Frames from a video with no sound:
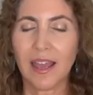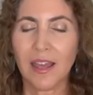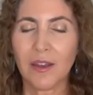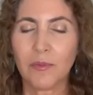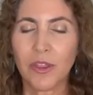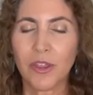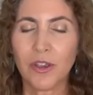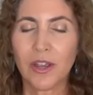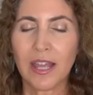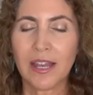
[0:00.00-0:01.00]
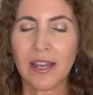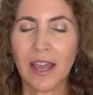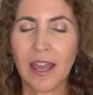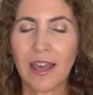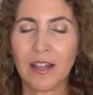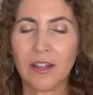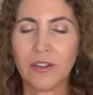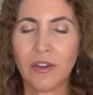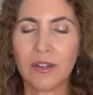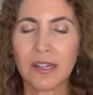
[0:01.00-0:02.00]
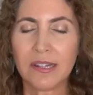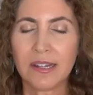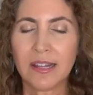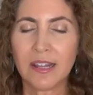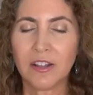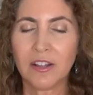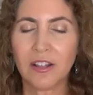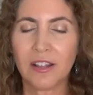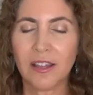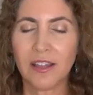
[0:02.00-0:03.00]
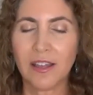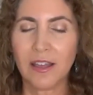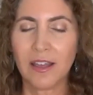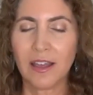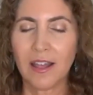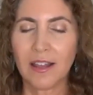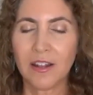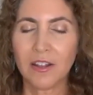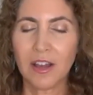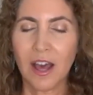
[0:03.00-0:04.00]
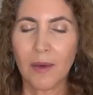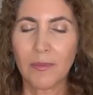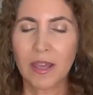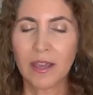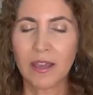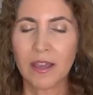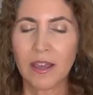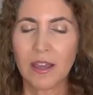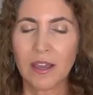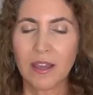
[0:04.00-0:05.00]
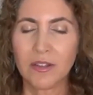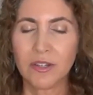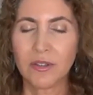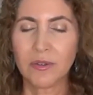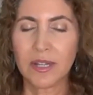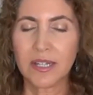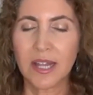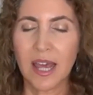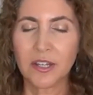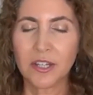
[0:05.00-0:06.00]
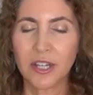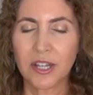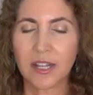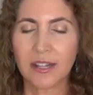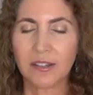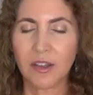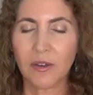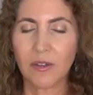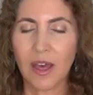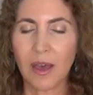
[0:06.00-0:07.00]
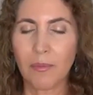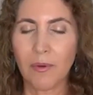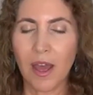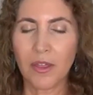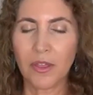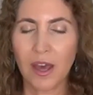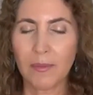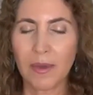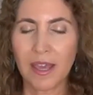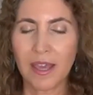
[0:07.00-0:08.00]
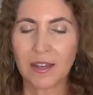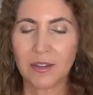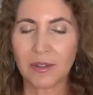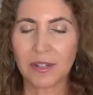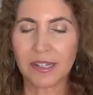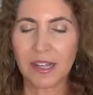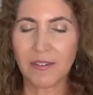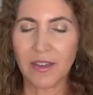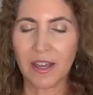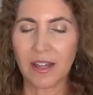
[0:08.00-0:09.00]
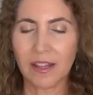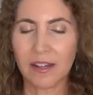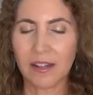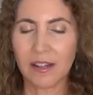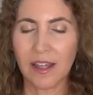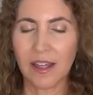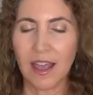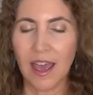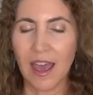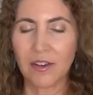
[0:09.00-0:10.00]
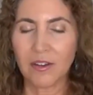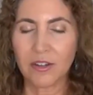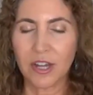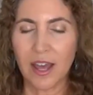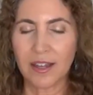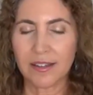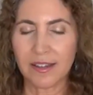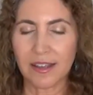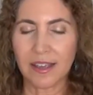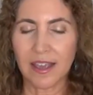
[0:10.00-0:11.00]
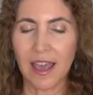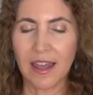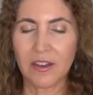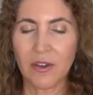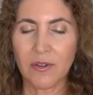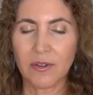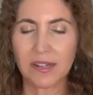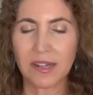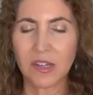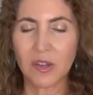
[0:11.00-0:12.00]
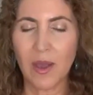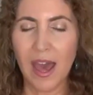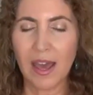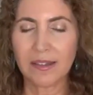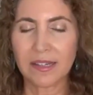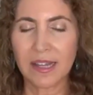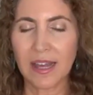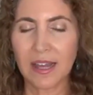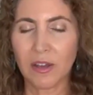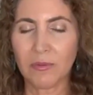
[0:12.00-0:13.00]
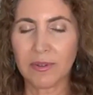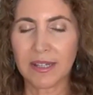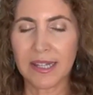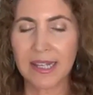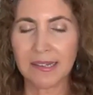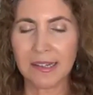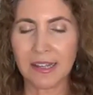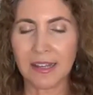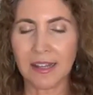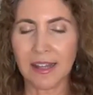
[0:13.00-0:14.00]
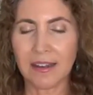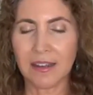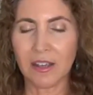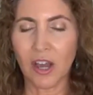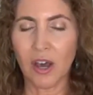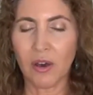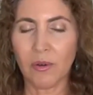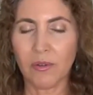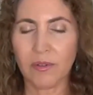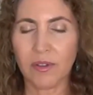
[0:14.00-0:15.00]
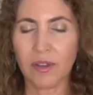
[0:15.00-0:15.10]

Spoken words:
And with your inhale, notice a little coming to attention, as though that breath coming in was giving a little energizing. And notice as you exhale, a releasing, a letting go.